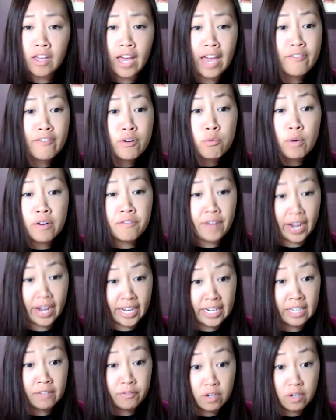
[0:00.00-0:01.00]
everyone
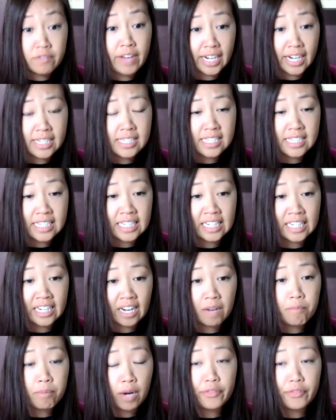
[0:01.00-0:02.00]
fighting for a vaccine, and I
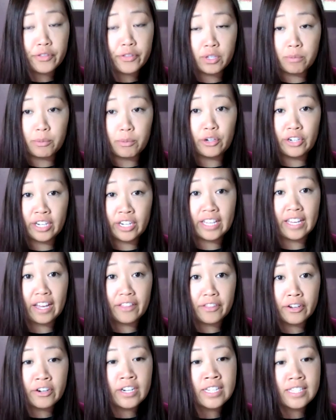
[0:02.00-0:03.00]
brought the community
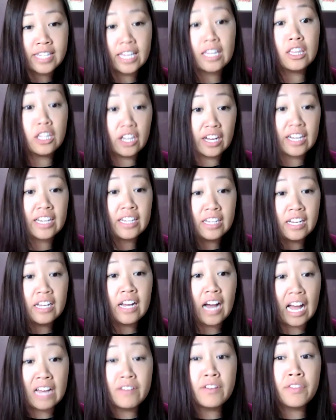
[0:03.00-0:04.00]
together and said, look,
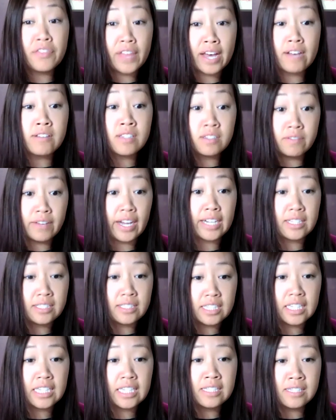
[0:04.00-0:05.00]
I have a thousand
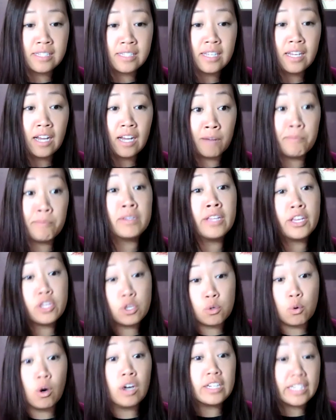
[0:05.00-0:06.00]
vaccines. I'm gonna let
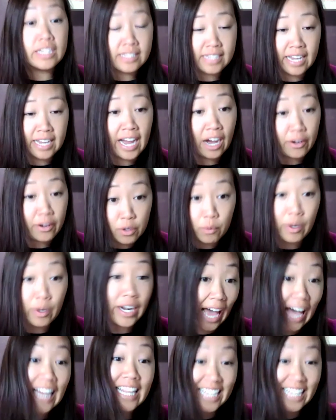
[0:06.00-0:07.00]
you all decide how you want to
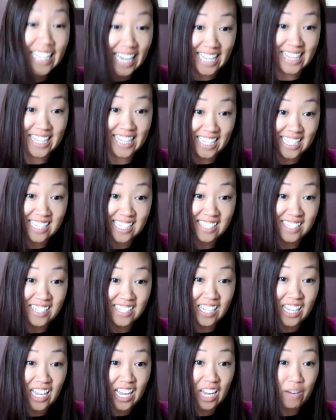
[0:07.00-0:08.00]
allocate this
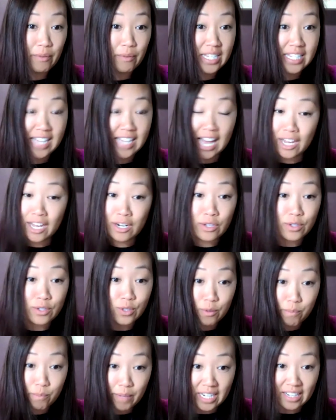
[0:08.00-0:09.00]
and we sat in a
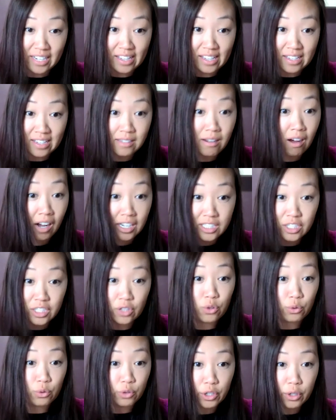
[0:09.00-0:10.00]
Zoom meeting, talked it
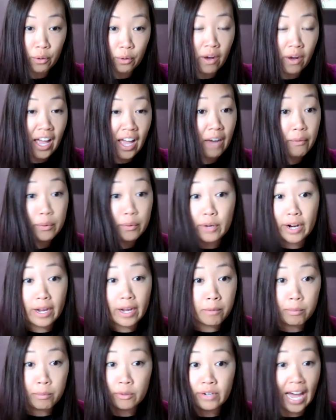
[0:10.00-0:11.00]
through, and we were
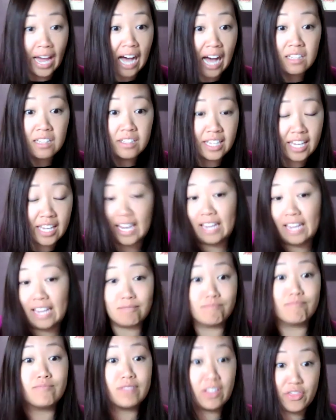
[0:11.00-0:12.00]
able to allocate
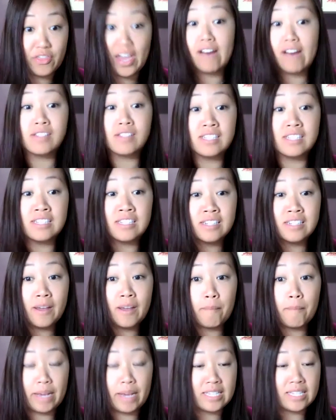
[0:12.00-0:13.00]
the thousand
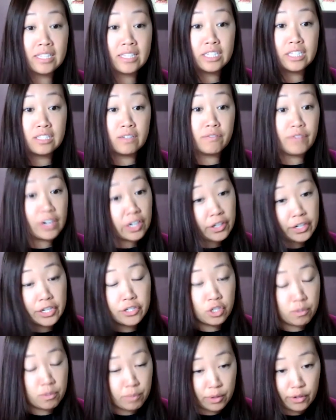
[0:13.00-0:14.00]
basically to various
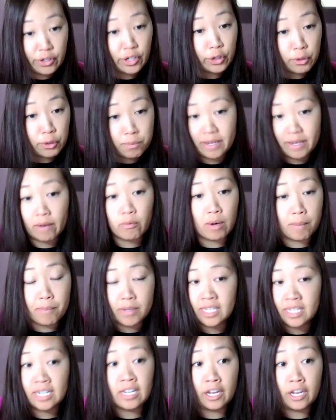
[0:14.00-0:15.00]
community groups that
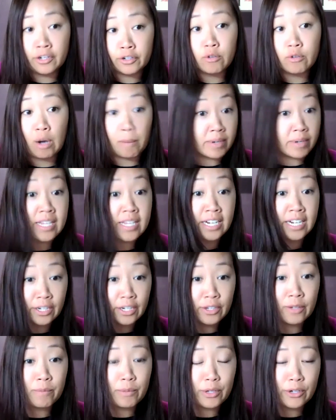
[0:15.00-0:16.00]
represented underrepresented
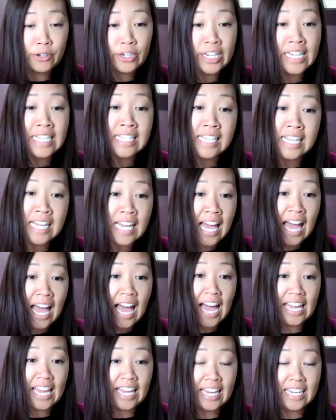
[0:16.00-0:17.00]
communities.
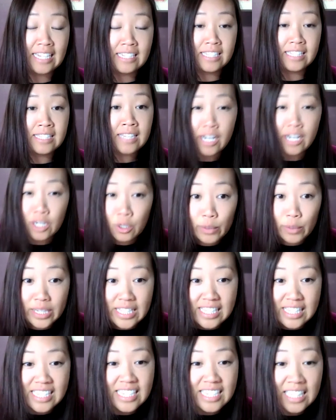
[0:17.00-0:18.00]
And it's not a
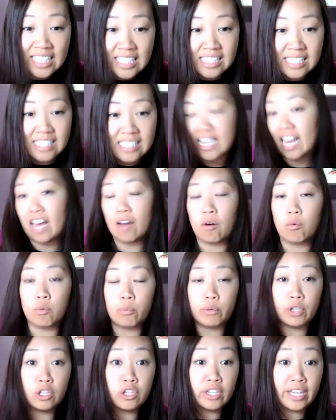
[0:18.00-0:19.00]
coincidence that when
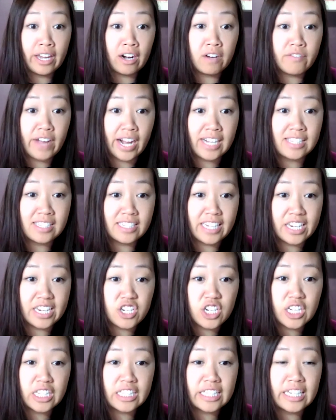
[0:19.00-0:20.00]
we look at our
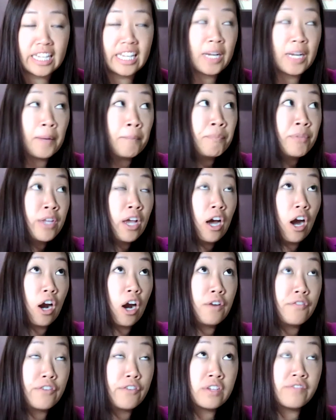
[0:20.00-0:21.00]
vaccination clinic,
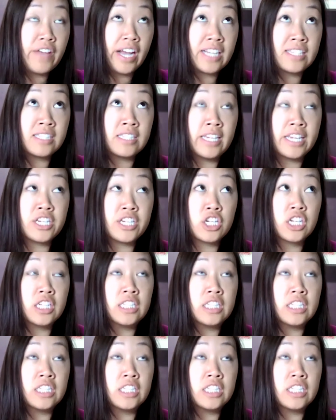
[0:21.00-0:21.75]
our first vaccination